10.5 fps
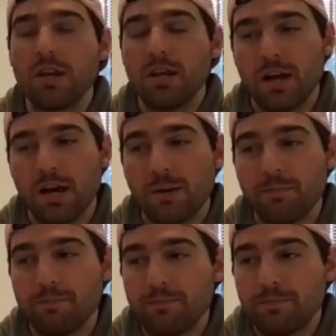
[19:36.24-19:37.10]

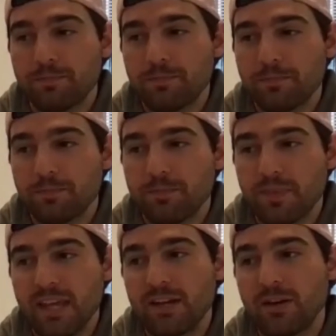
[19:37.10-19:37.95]

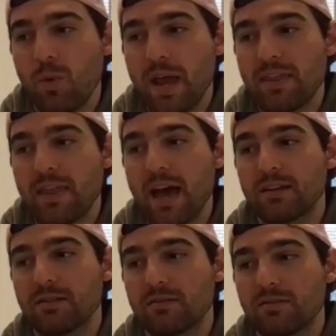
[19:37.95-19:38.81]
in a way
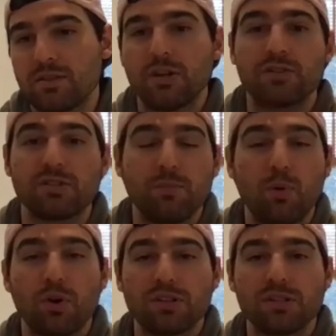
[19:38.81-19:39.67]
that,
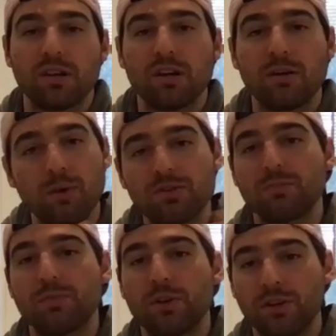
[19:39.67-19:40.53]
supports the
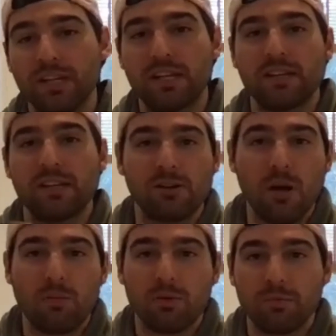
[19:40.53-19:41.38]
composability and the
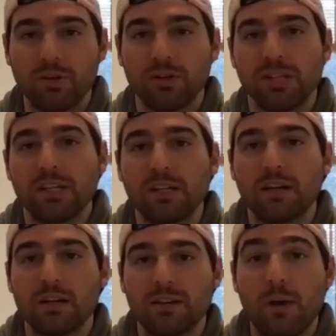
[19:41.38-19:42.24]
interoperability
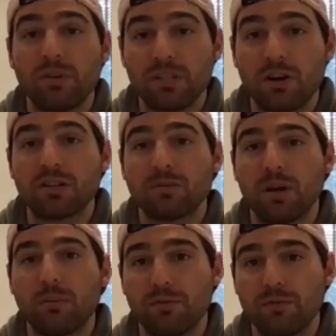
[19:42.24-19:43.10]
that we talked
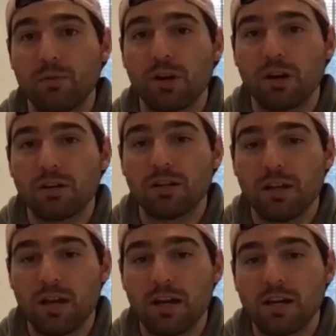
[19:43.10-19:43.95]
about before.
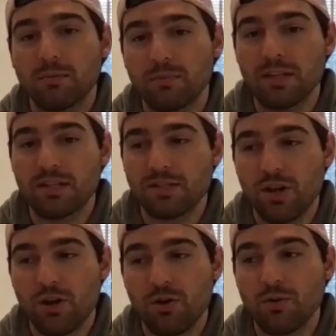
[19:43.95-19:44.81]
And
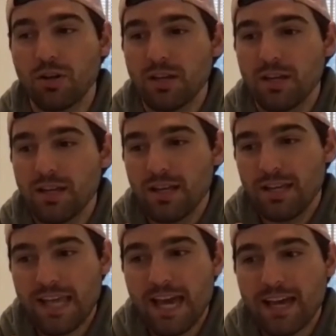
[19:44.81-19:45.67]
so,
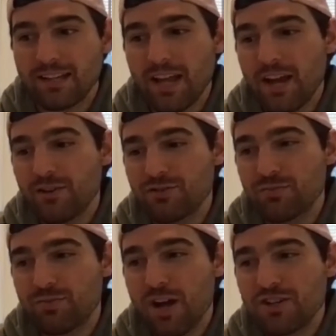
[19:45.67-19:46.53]
yeah,
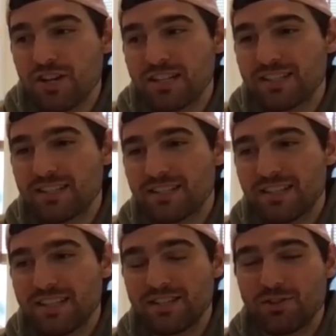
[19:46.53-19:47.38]
900 projects
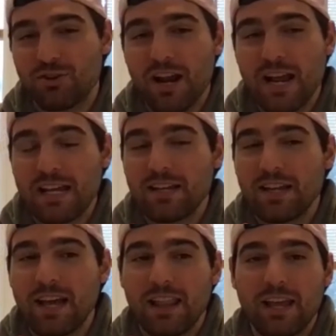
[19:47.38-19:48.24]
is great.
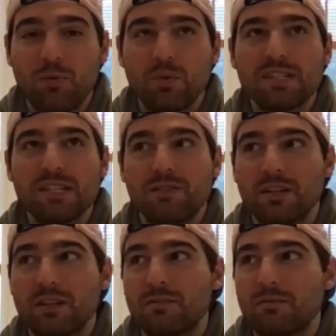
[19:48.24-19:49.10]
What's
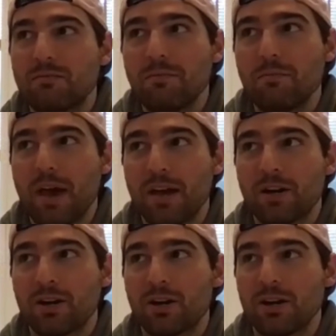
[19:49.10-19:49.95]
even
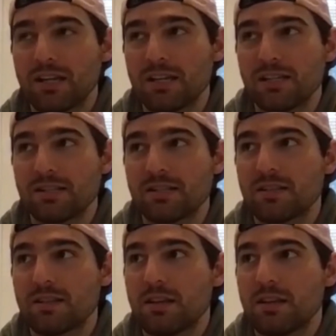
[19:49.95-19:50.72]
better is